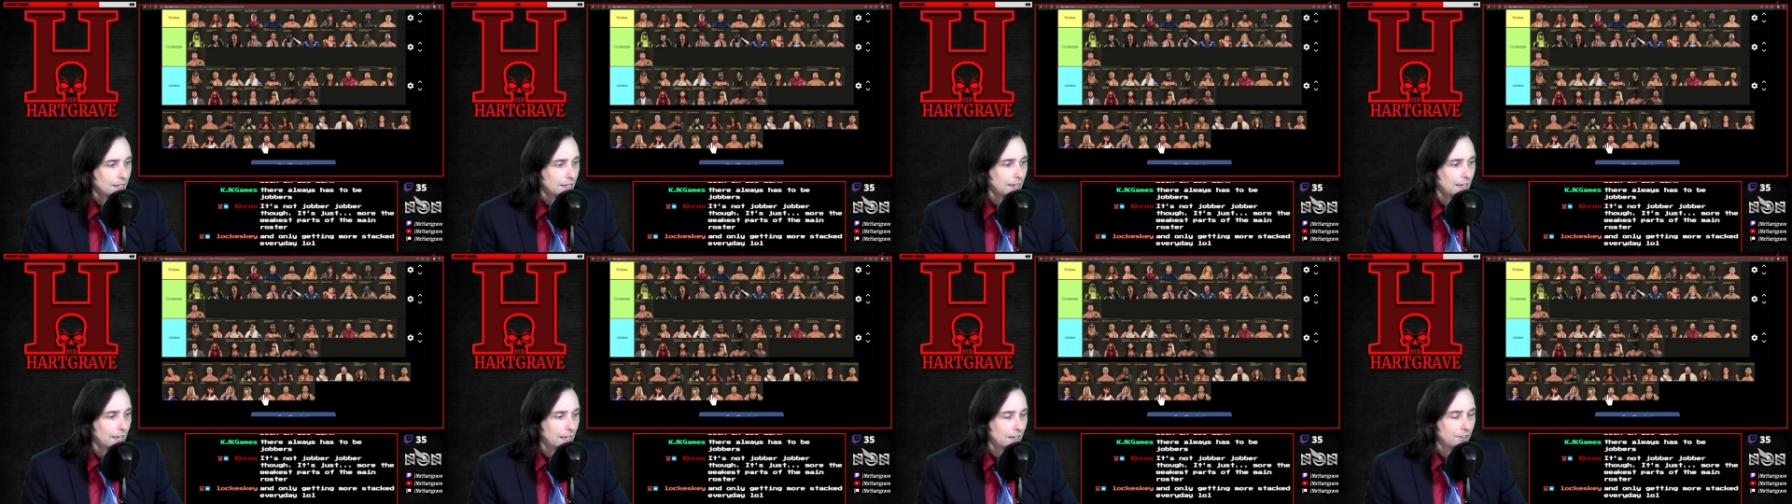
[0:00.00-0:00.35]

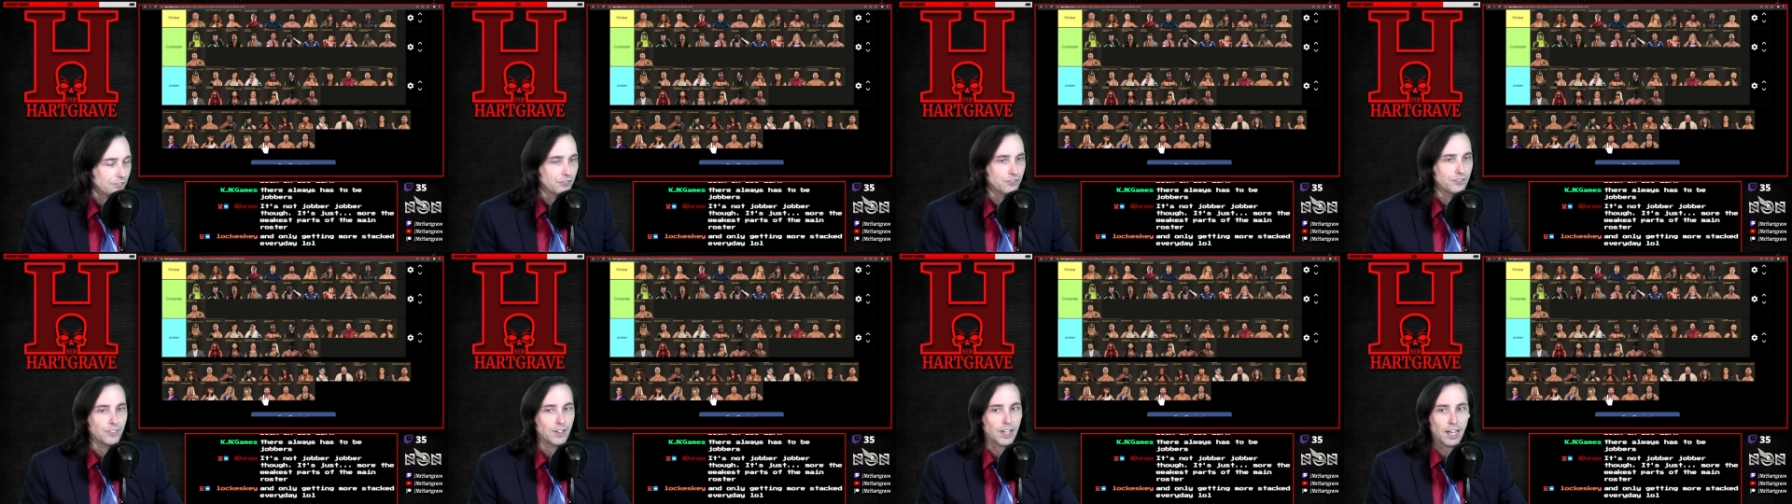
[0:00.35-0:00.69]

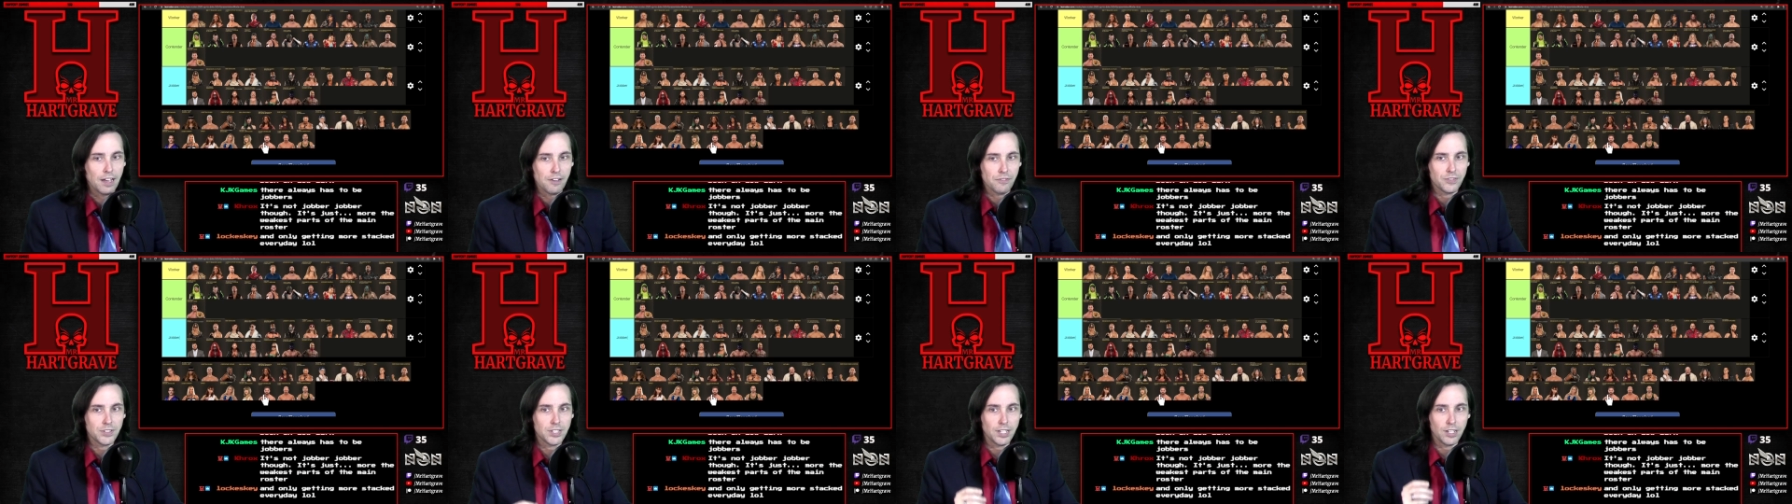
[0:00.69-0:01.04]

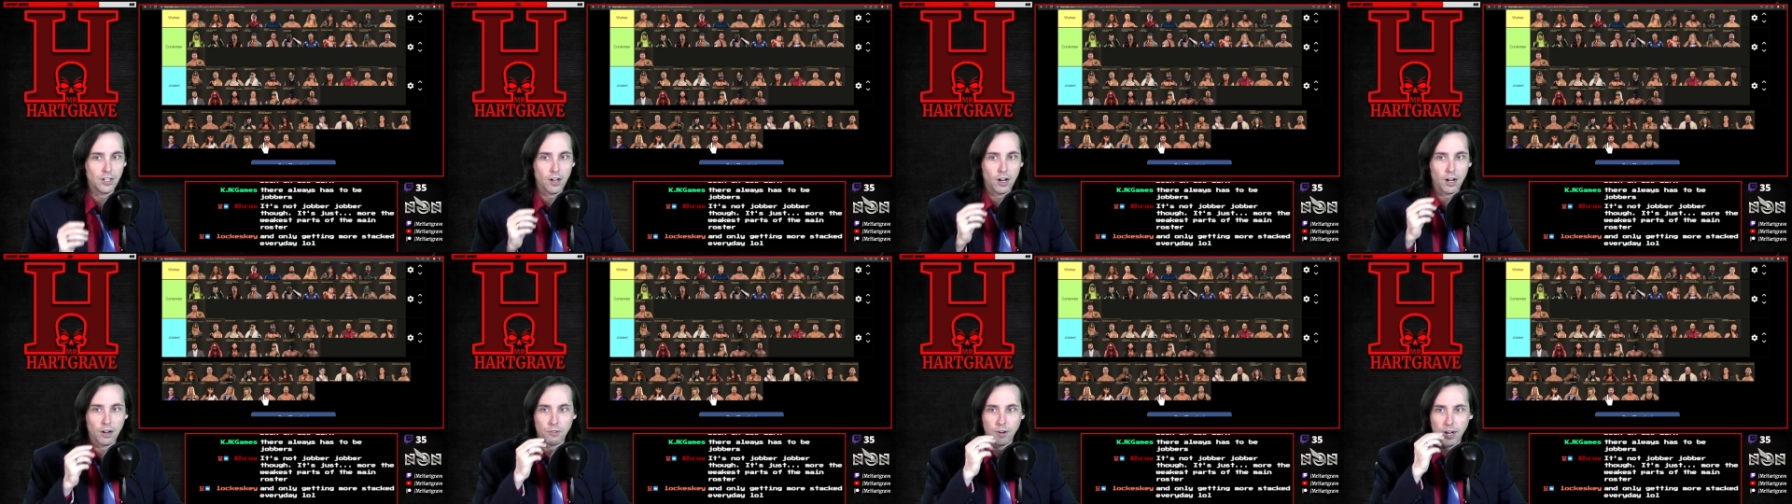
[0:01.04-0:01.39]

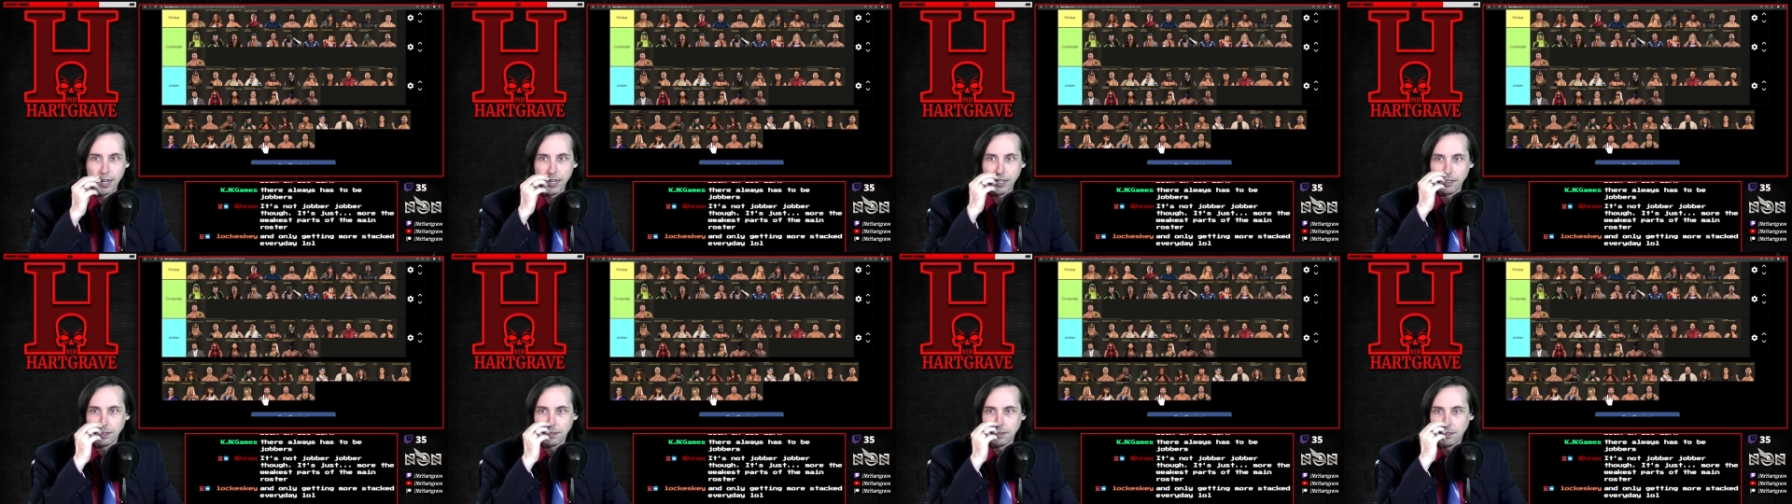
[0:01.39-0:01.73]
FTR,
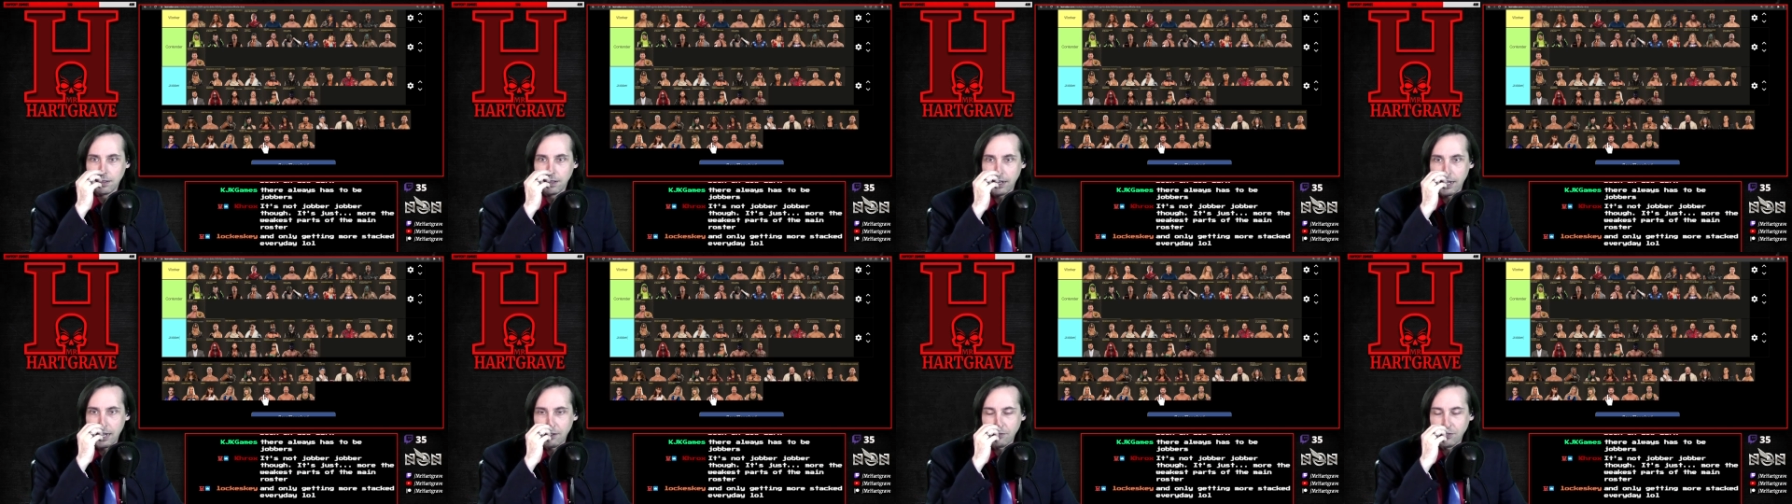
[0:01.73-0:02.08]
right?
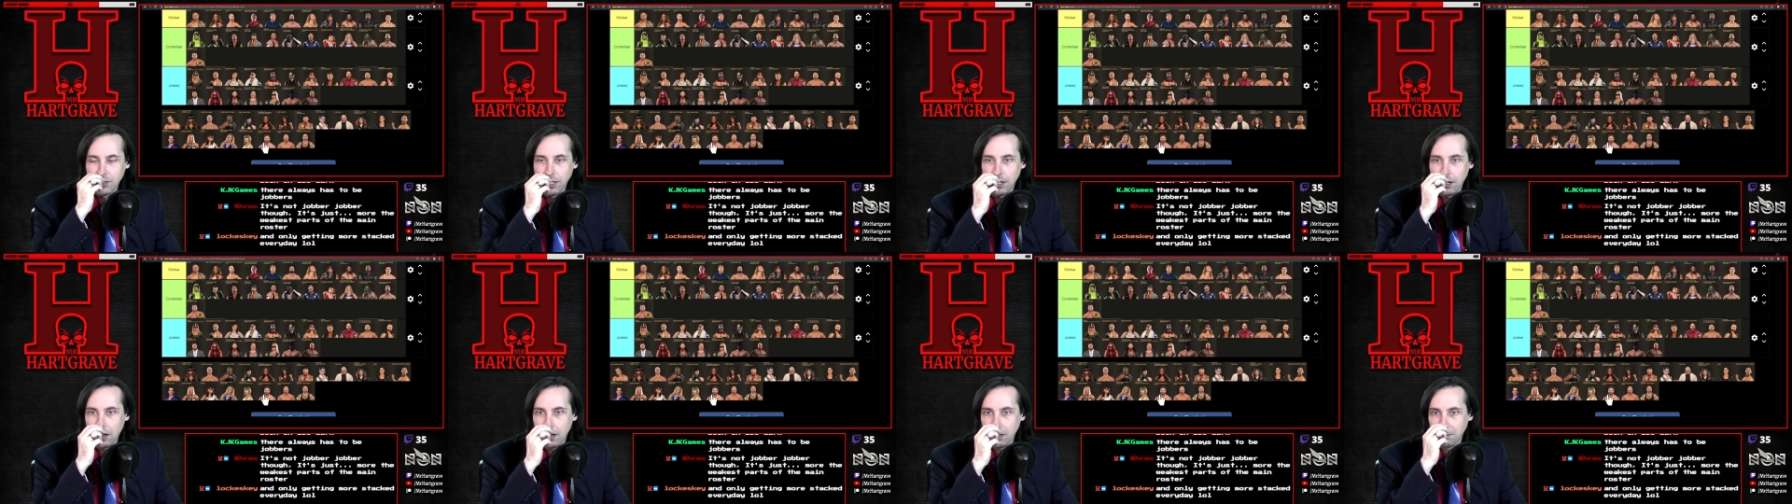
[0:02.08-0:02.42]

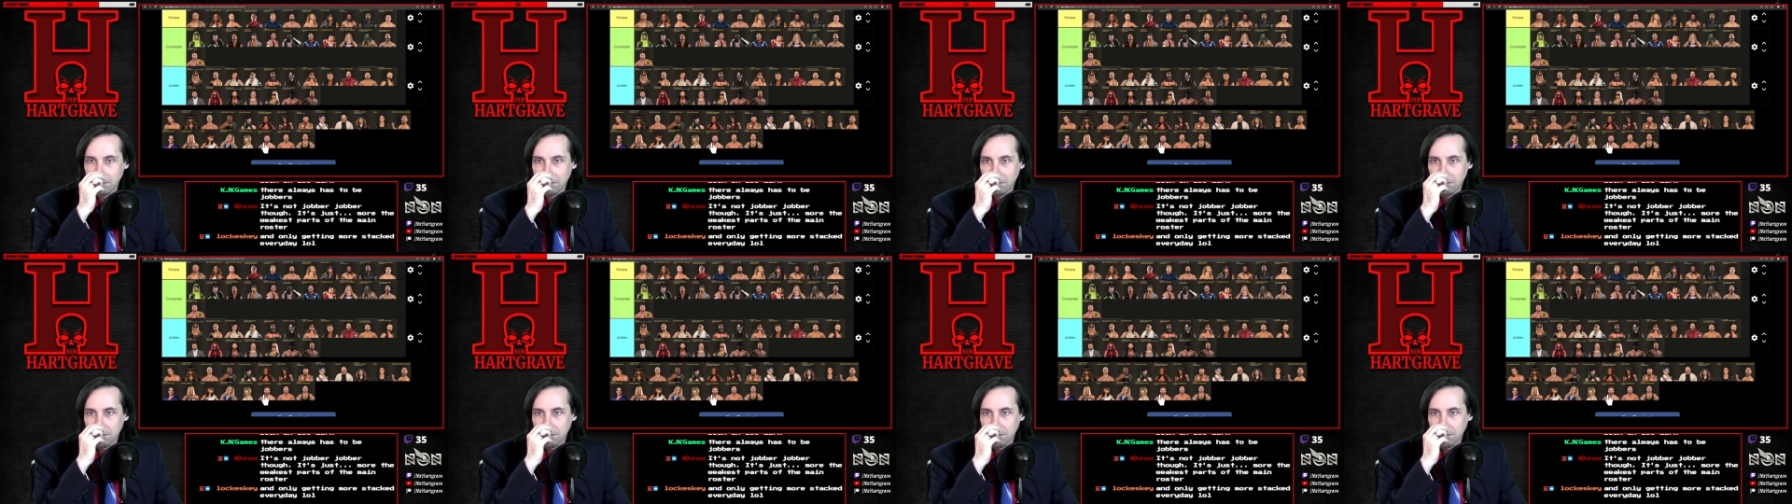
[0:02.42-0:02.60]
FTR?